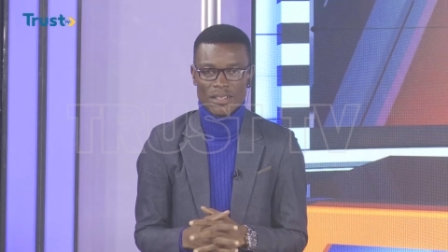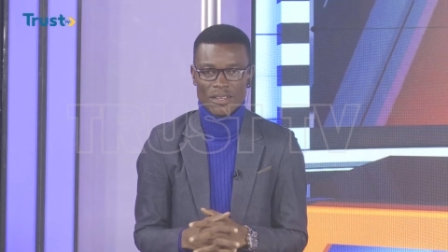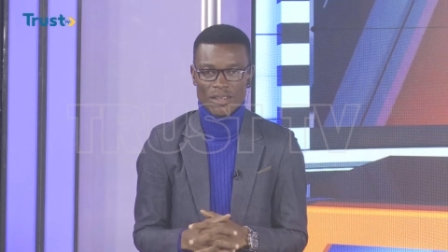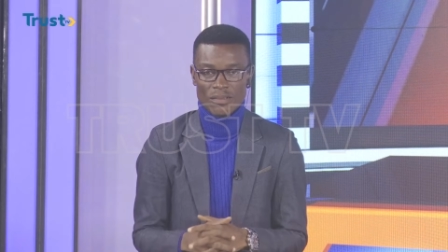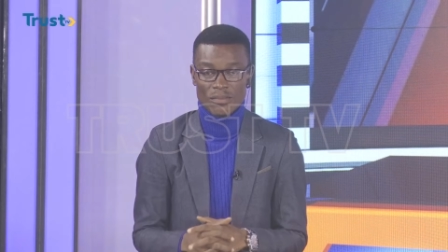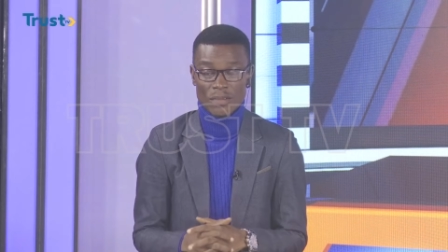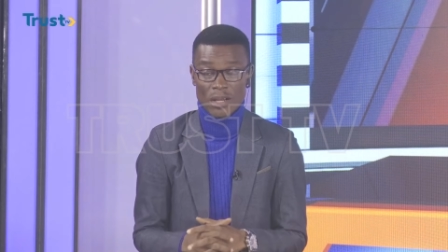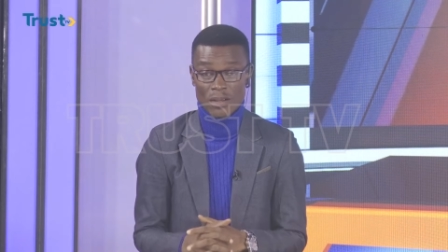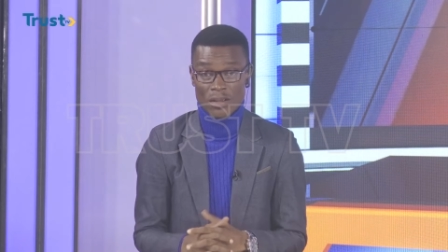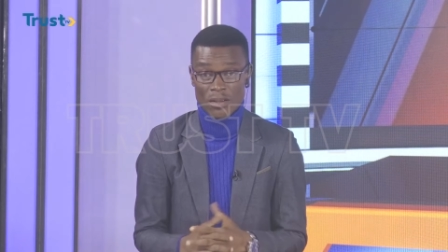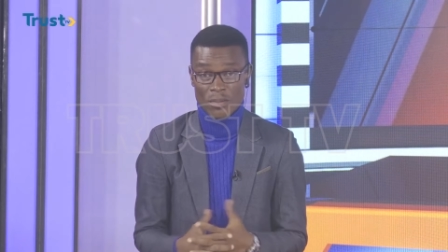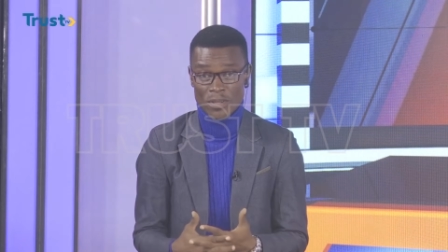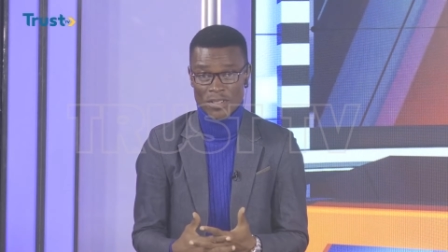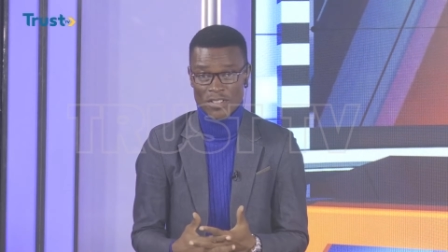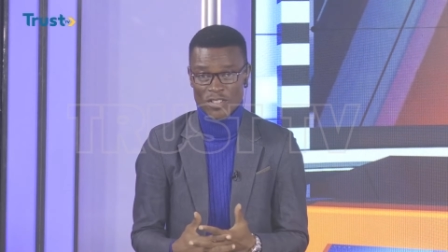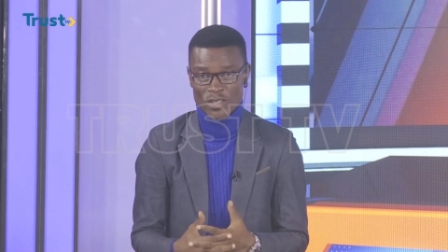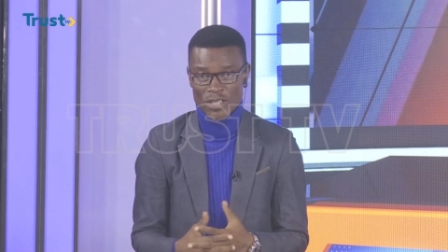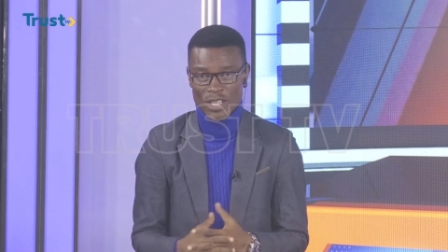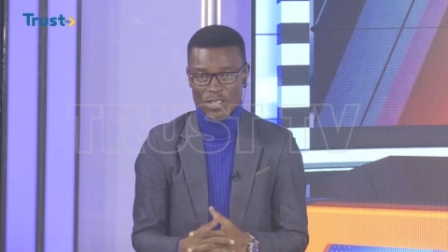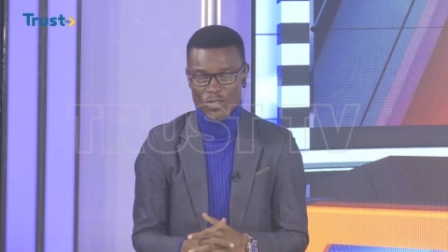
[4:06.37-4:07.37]

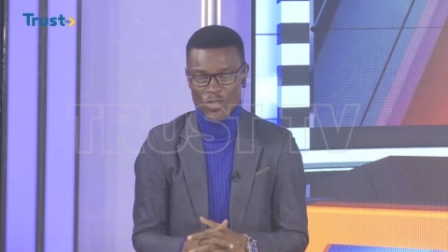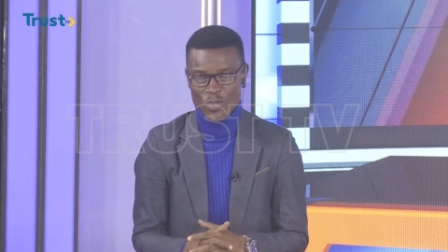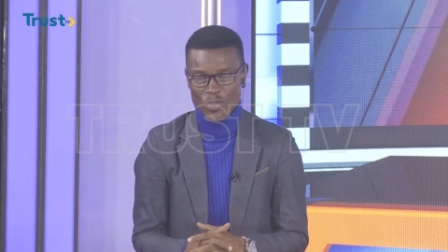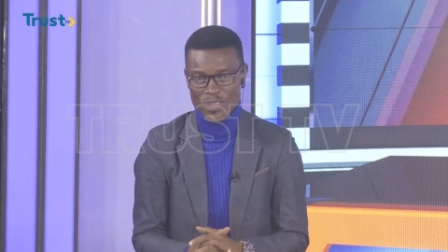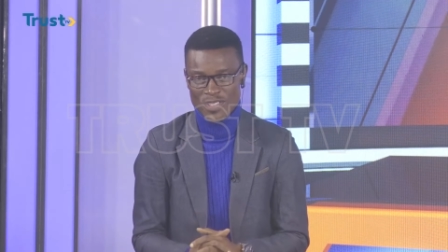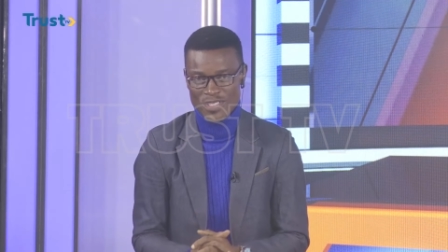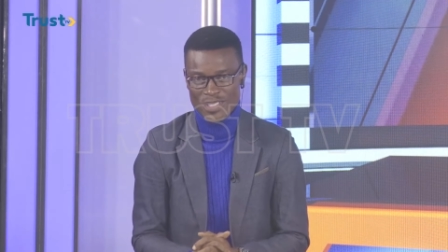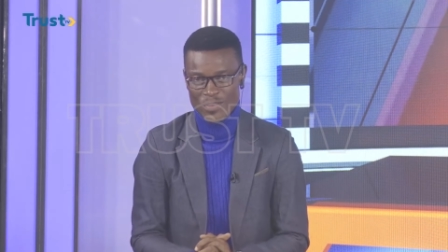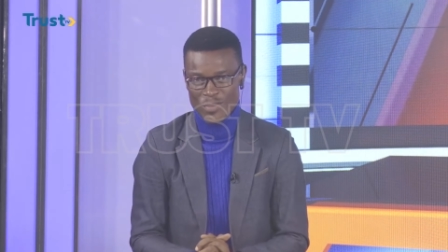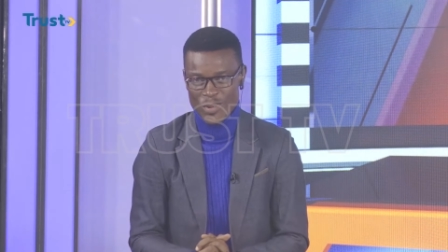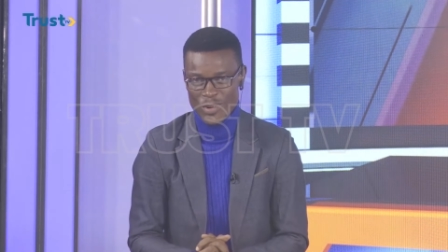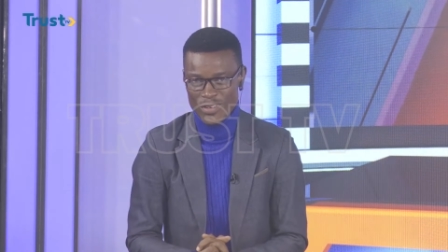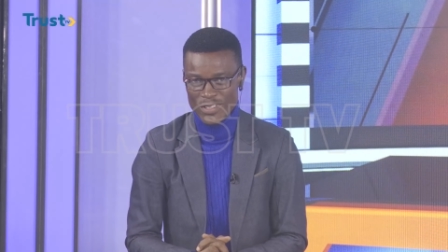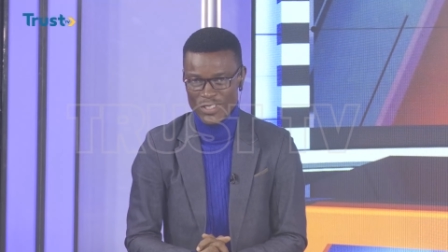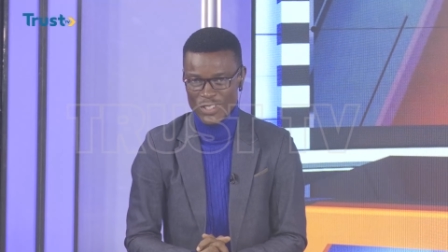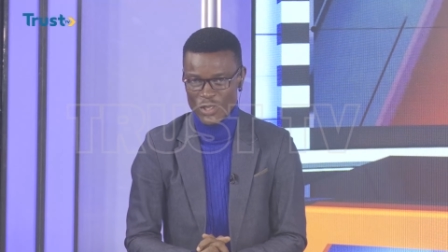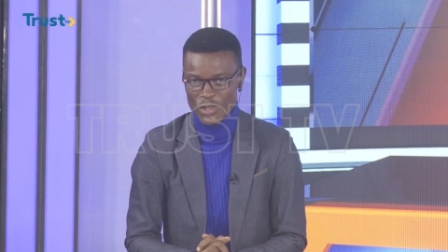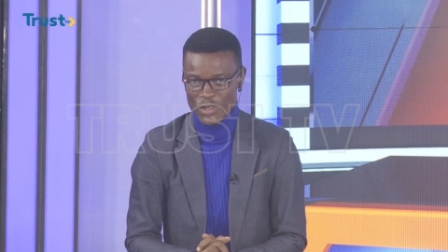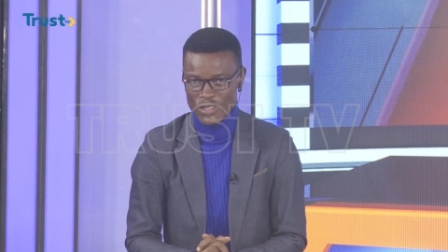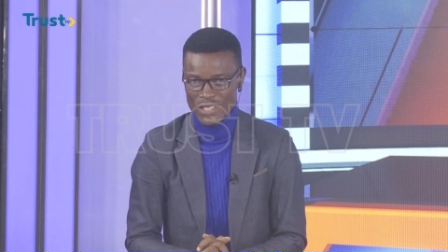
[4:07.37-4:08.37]
competition that took place in
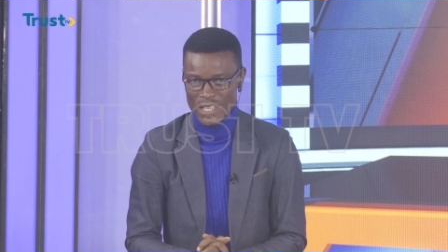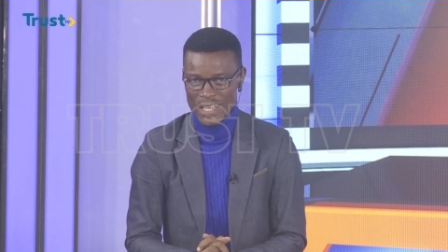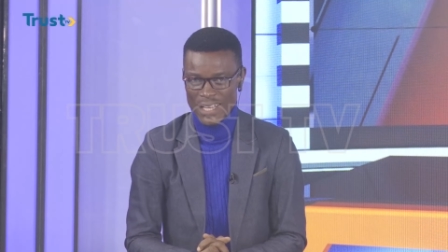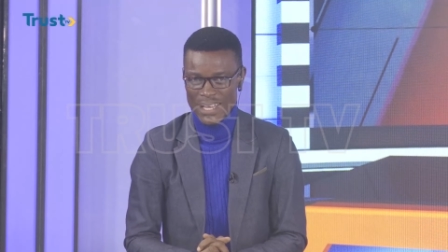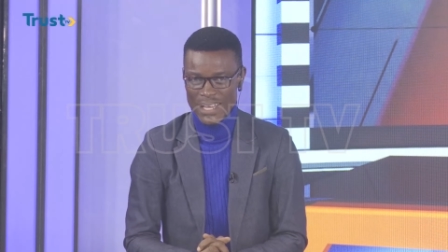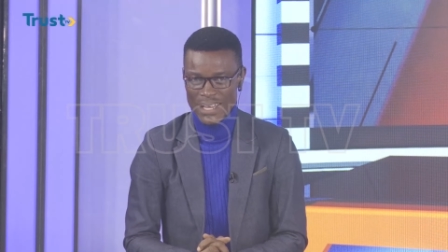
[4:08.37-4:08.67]
Mauritius,